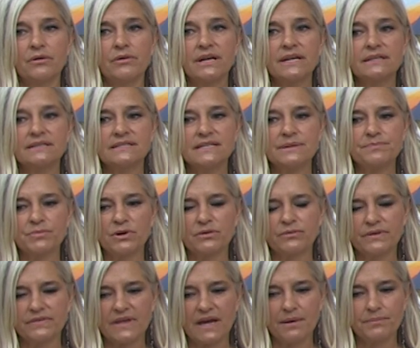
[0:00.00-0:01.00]
going
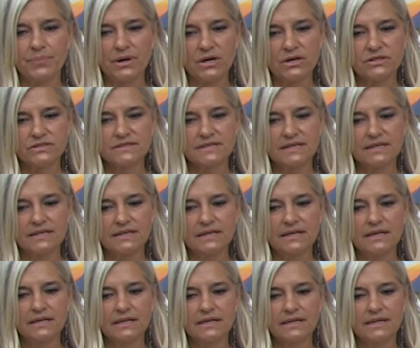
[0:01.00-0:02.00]
deeper with that
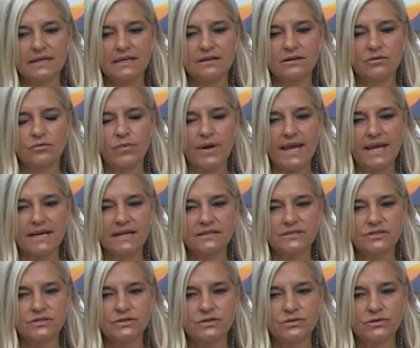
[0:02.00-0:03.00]
person in a
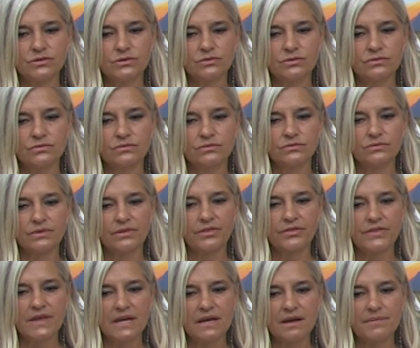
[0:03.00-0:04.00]
way to
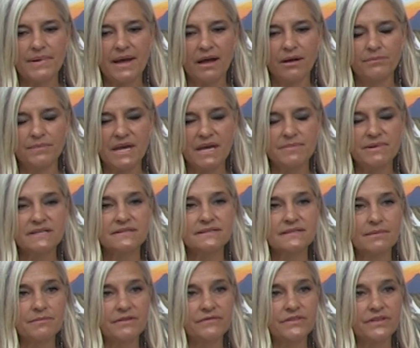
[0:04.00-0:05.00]
think about
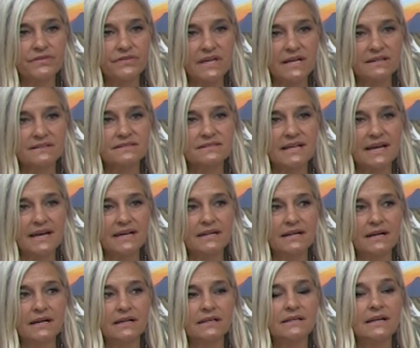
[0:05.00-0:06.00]
maybe some of the things
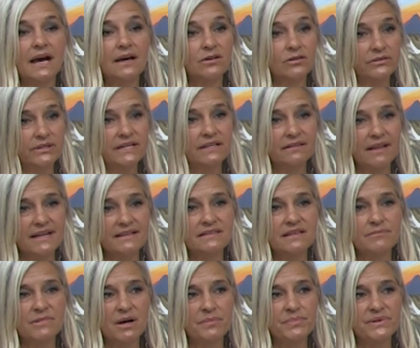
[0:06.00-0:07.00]
that not only
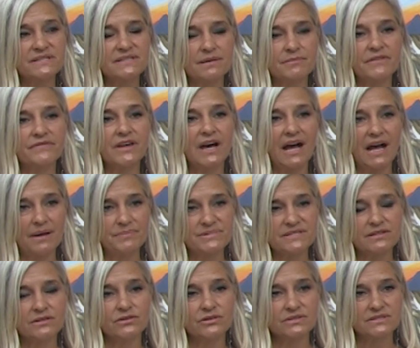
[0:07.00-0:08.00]
light them up, but some of the
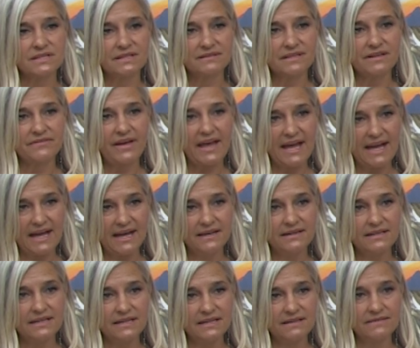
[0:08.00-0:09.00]
obstacles that they've
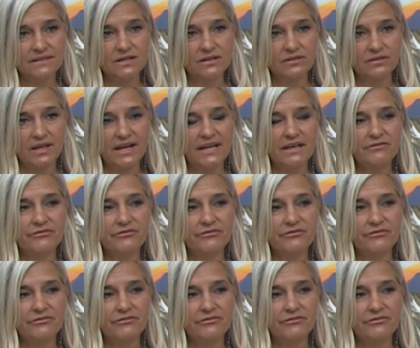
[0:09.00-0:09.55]
had in their